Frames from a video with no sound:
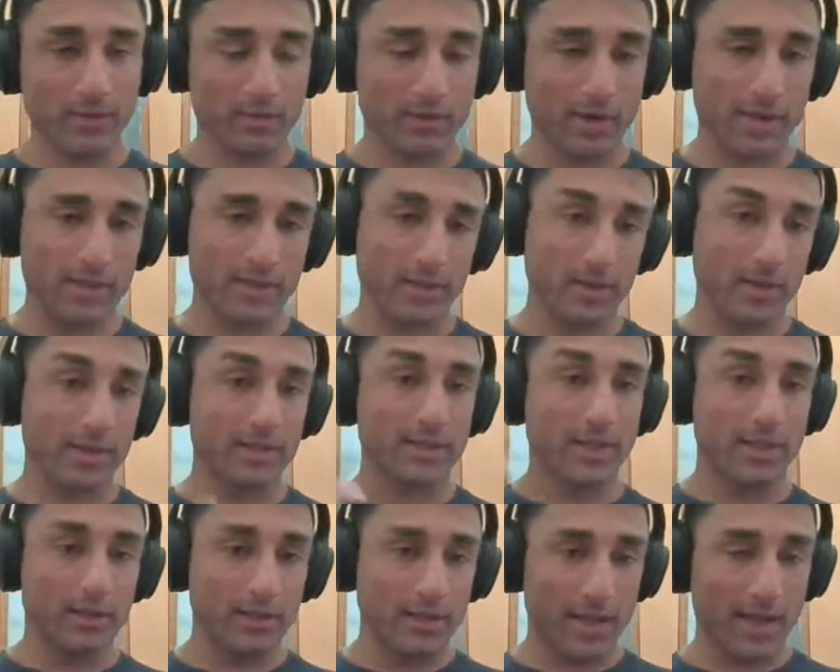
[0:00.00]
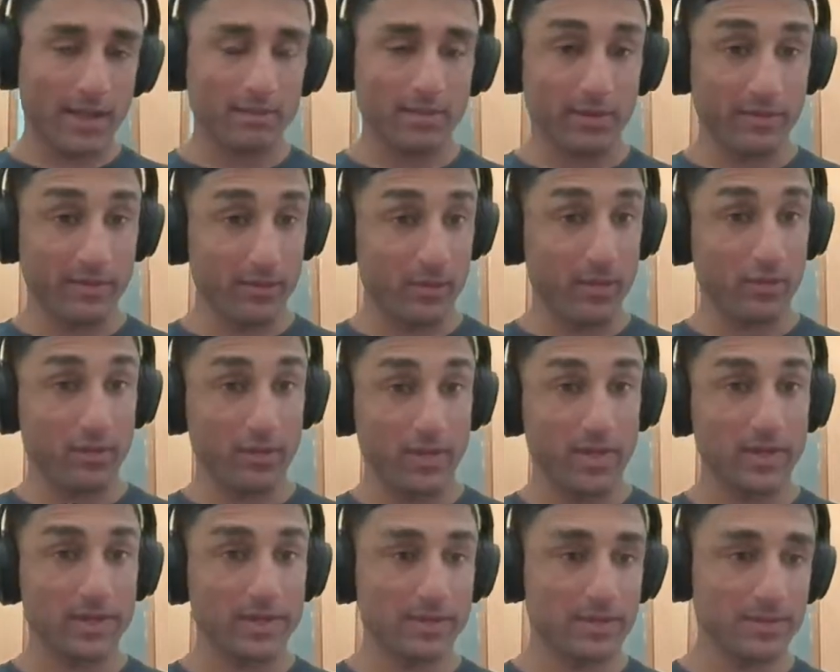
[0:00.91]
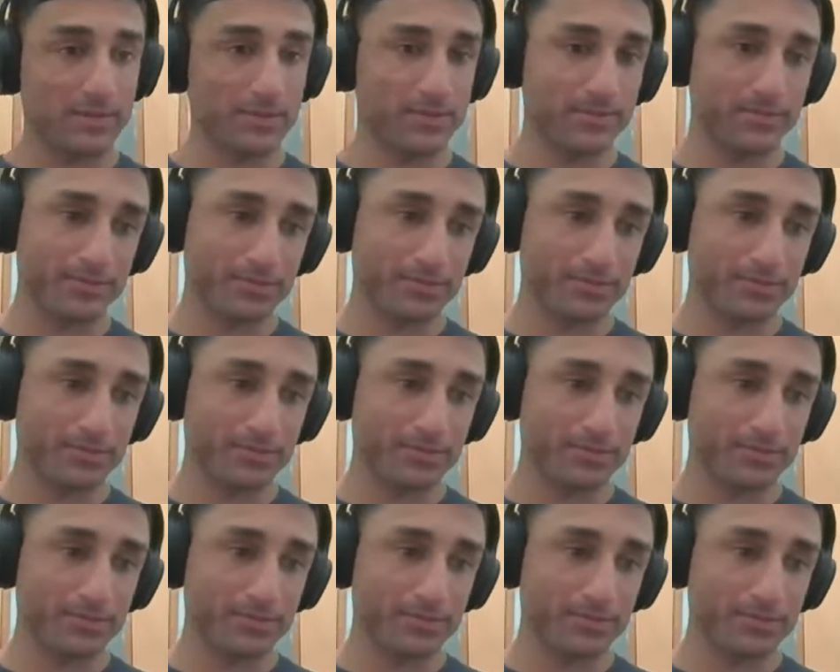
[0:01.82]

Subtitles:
right? So I'd done that before this.